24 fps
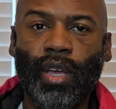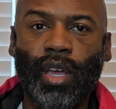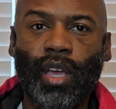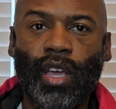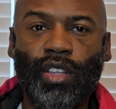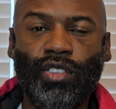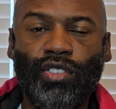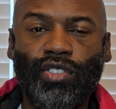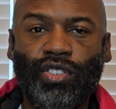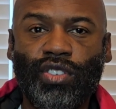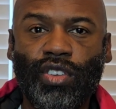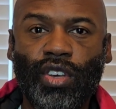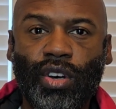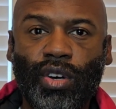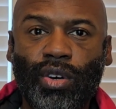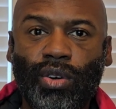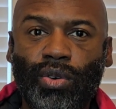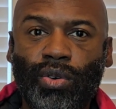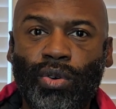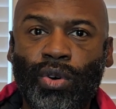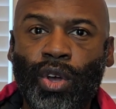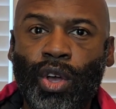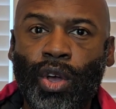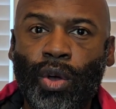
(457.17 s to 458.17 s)
And
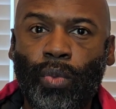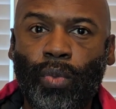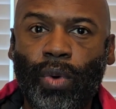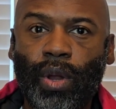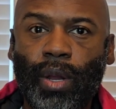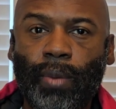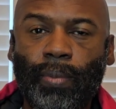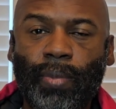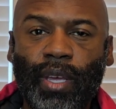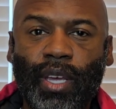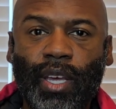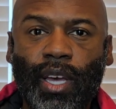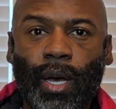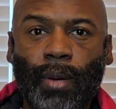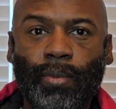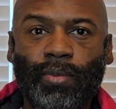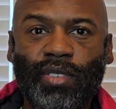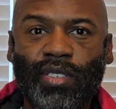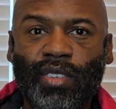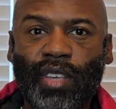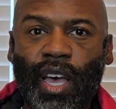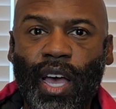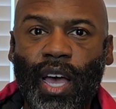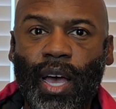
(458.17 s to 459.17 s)
so when it
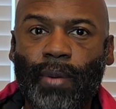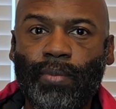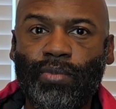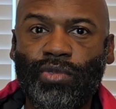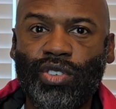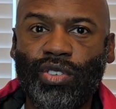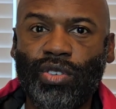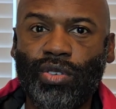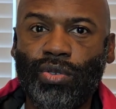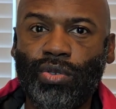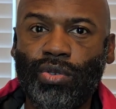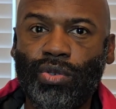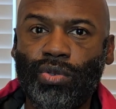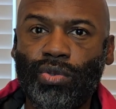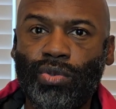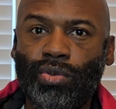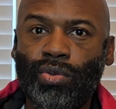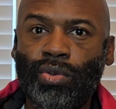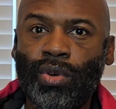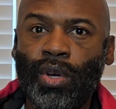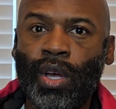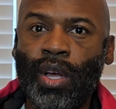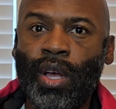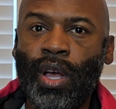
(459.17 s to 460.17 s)
becomes time
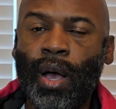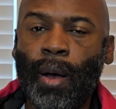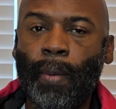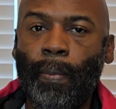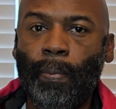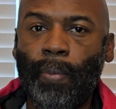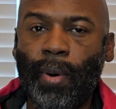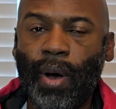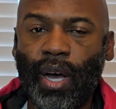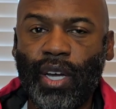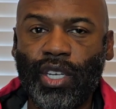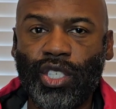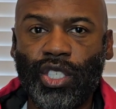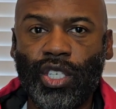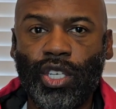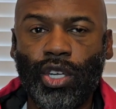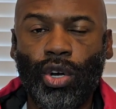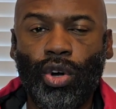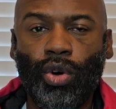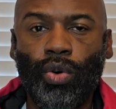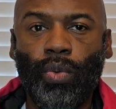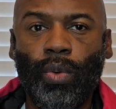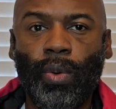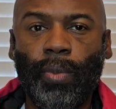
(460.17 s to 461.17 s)
to
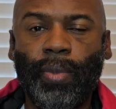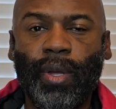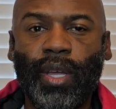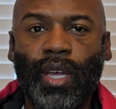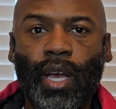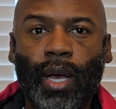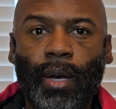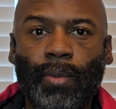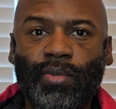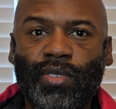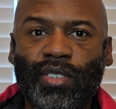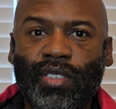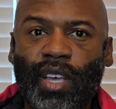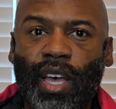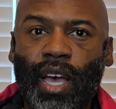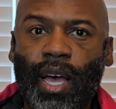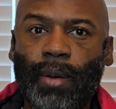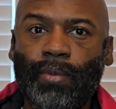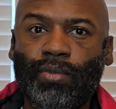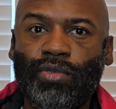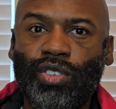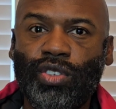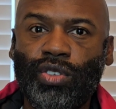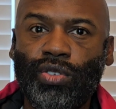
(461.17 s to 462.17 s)
budget, or when it becomes
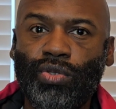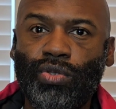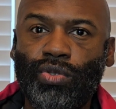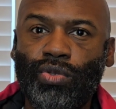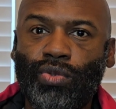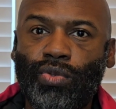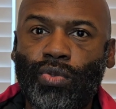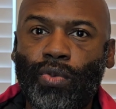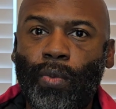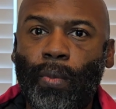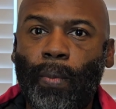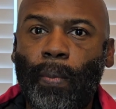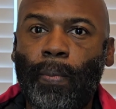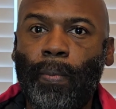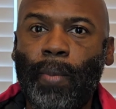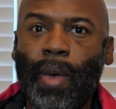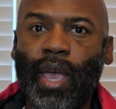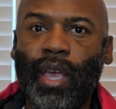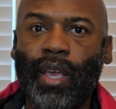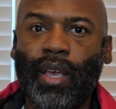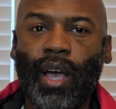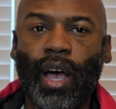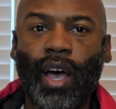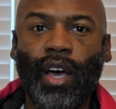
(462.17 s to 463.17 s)
time to
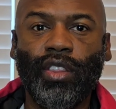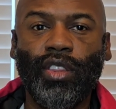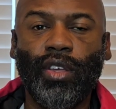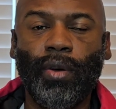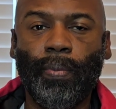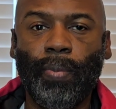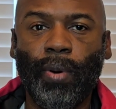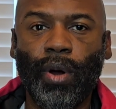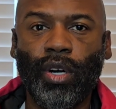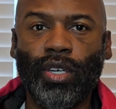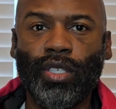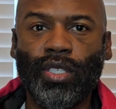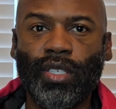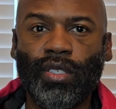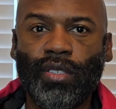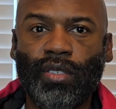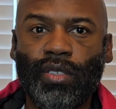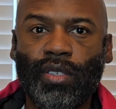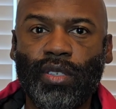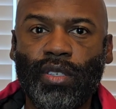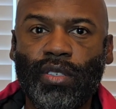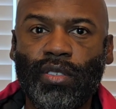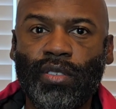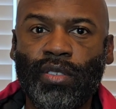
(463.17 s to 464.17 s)
make other
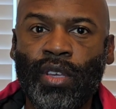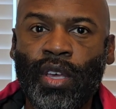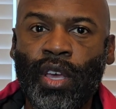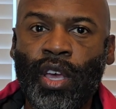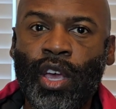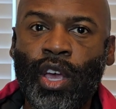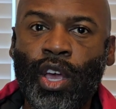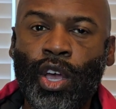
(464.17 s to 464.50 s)
purchases,